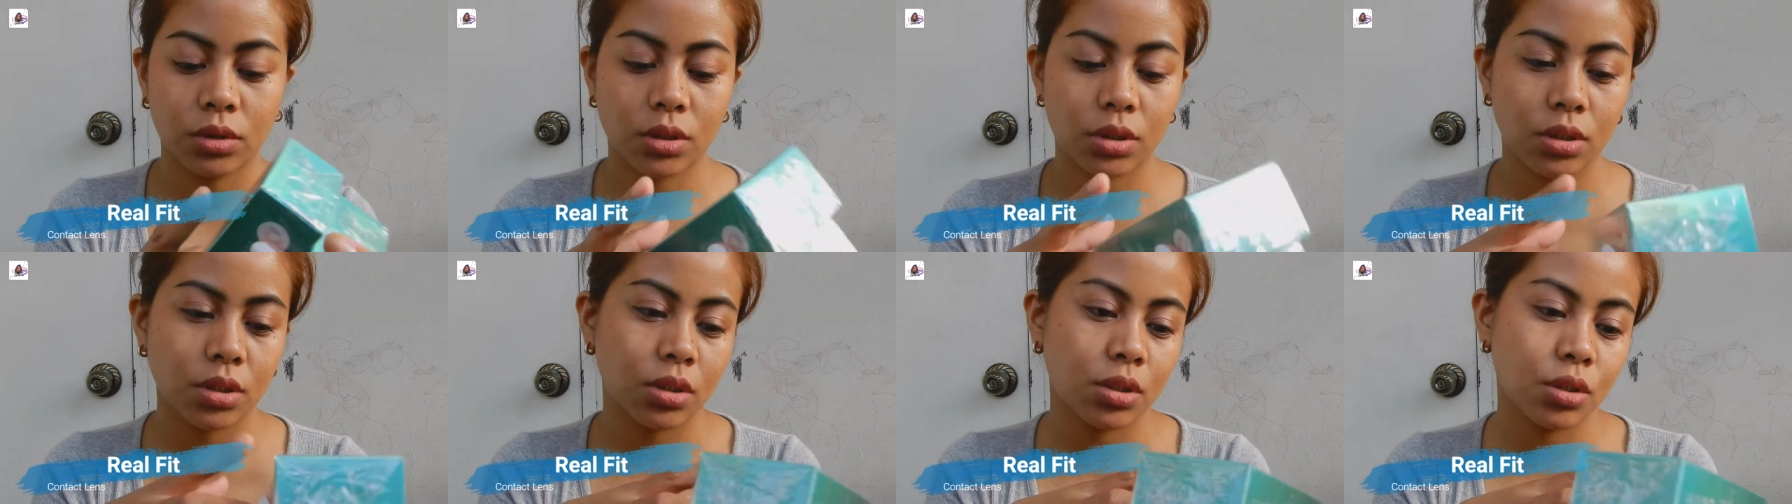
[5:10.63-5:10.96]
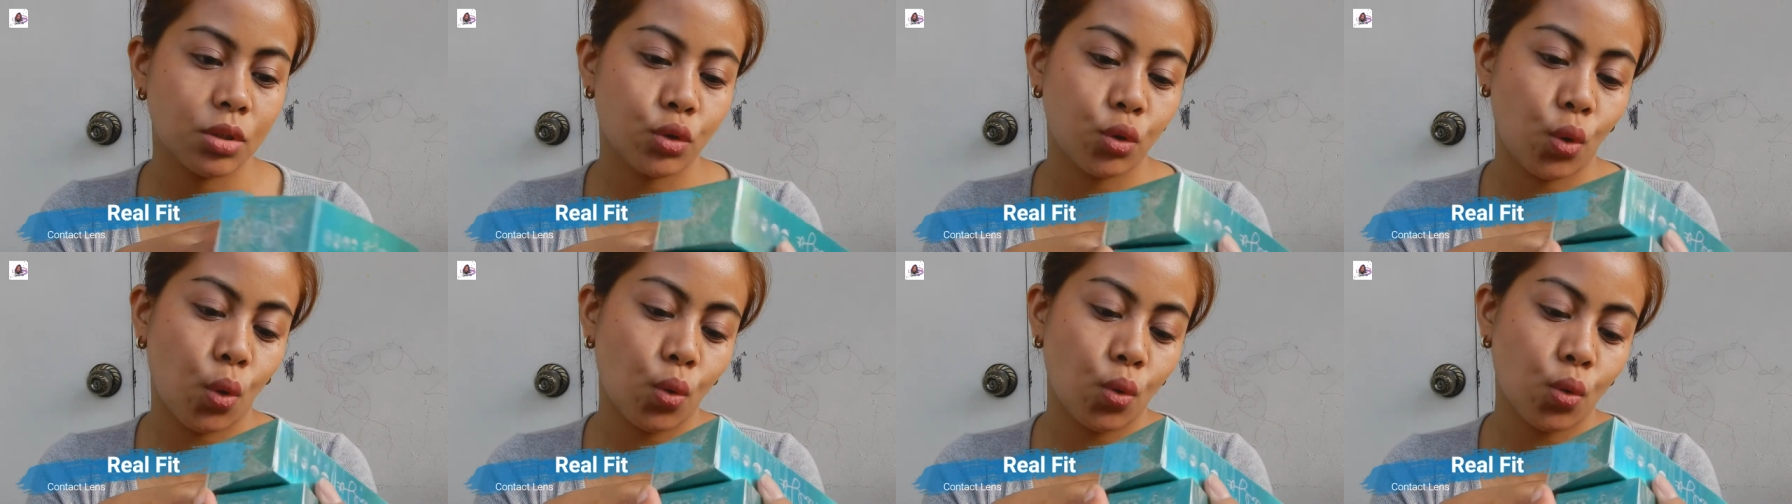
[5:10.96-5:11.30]
it's
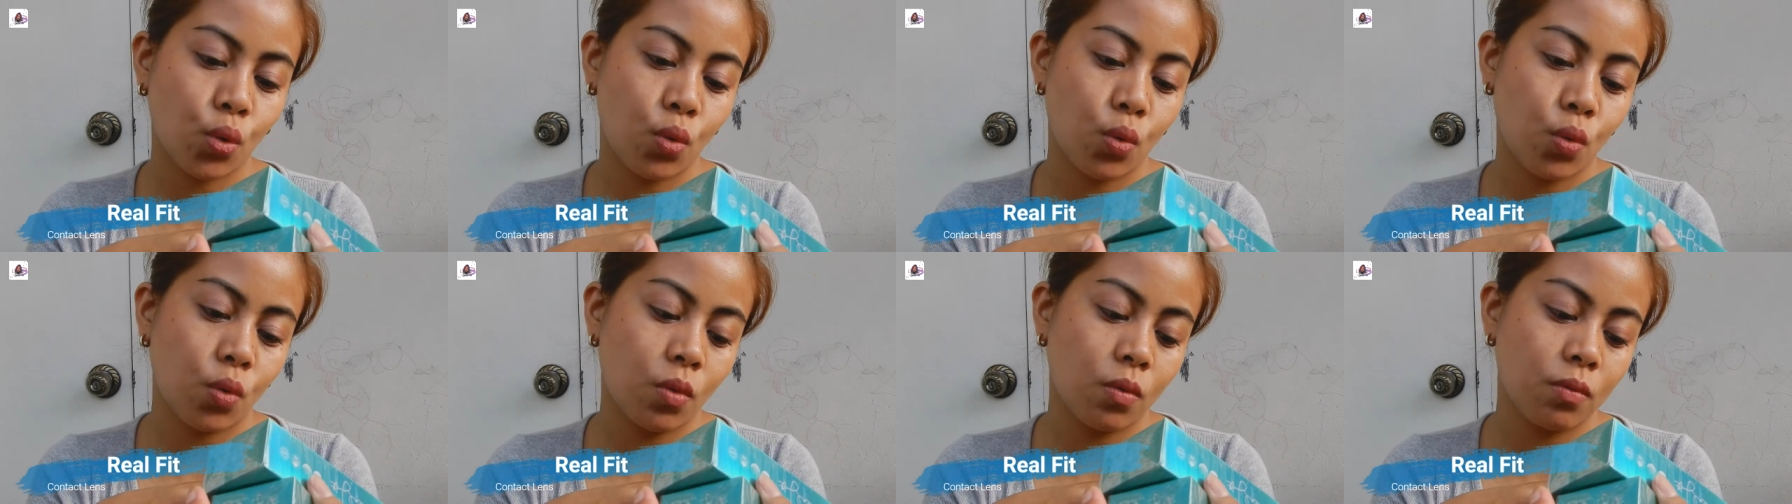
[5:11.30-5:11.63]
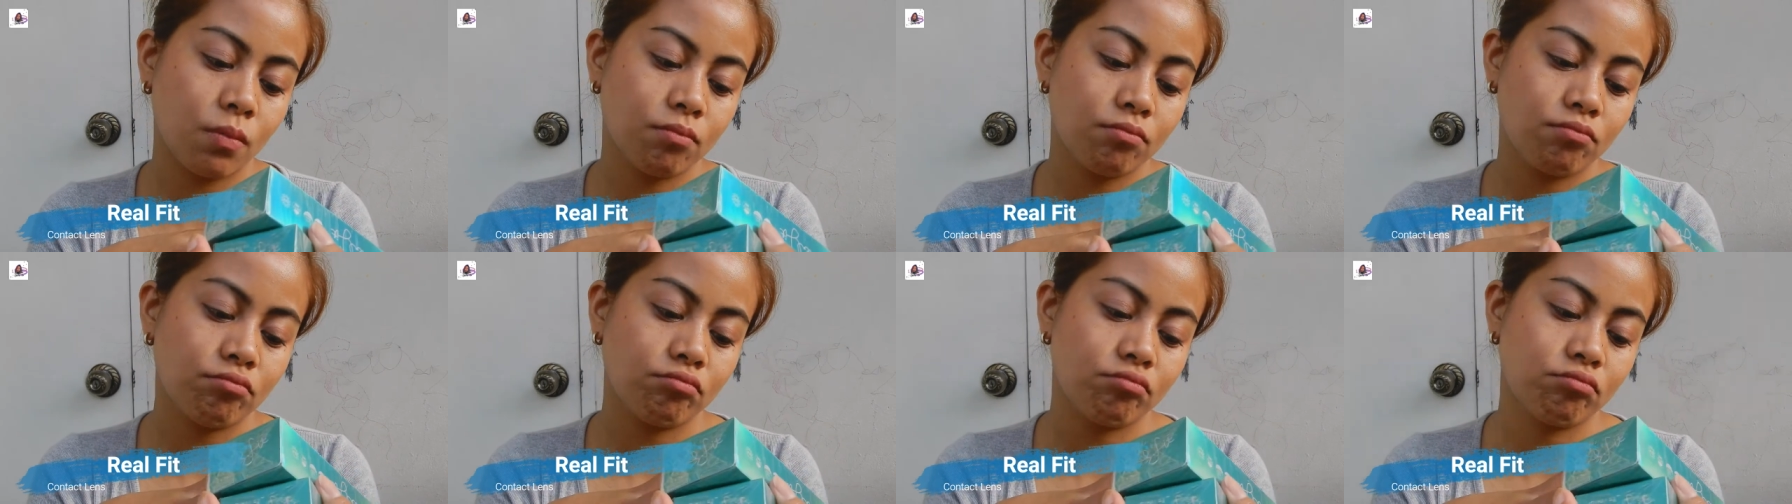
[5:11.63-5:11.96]
choco
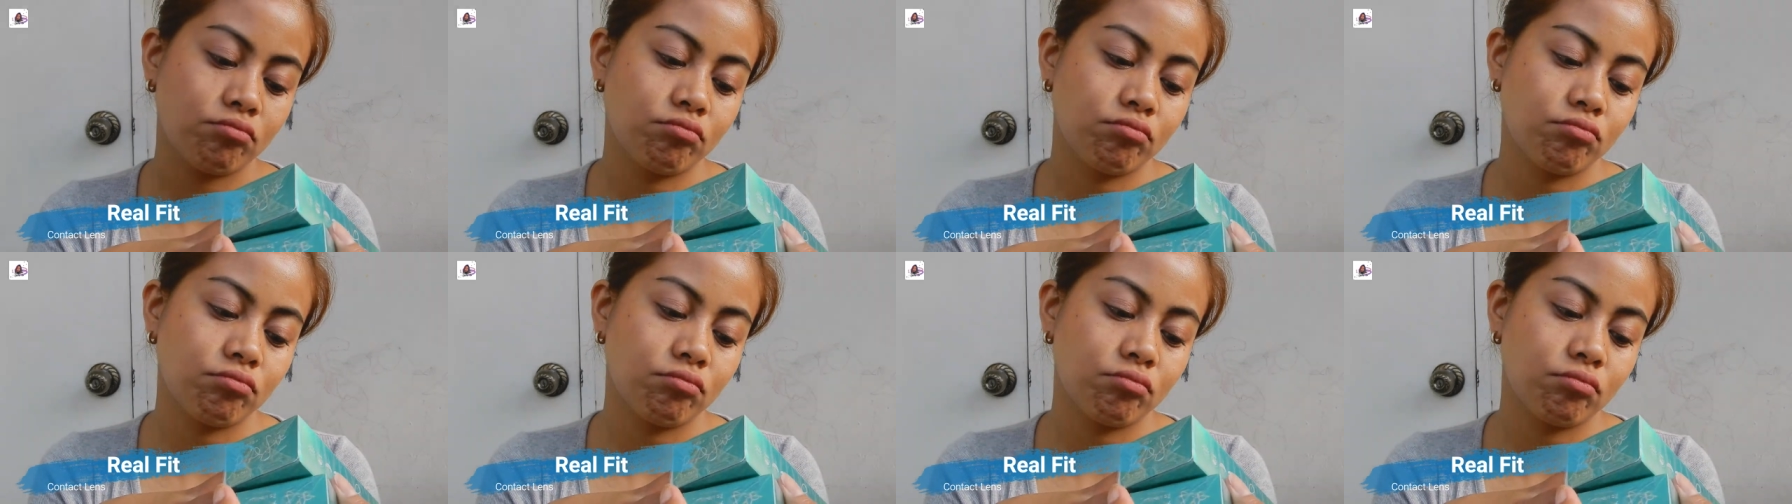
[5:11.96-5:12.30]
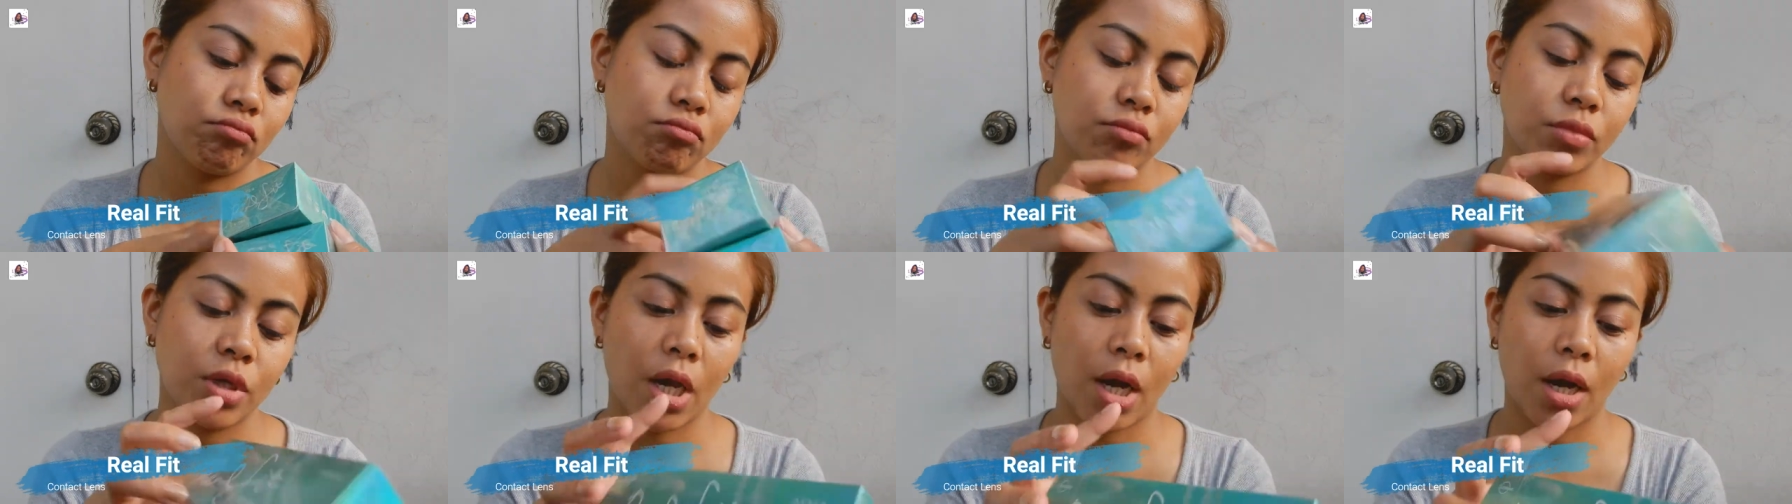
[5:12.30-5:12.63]

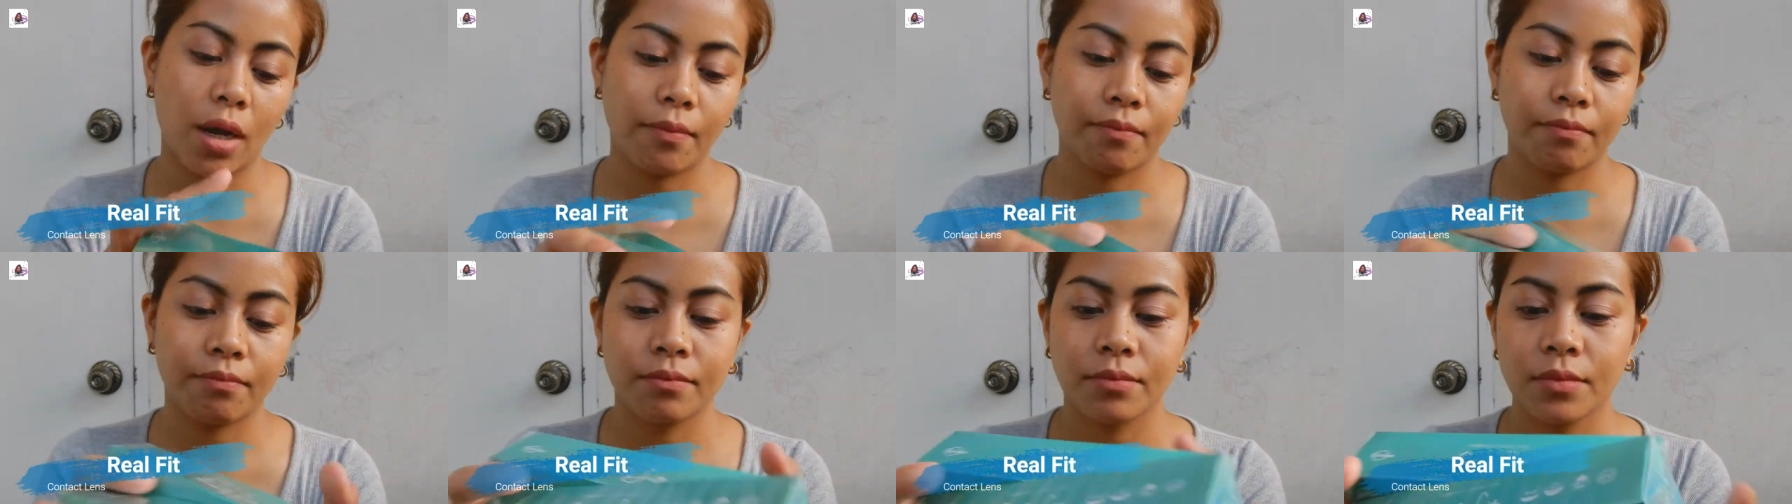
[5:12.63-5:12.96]
mm, yeah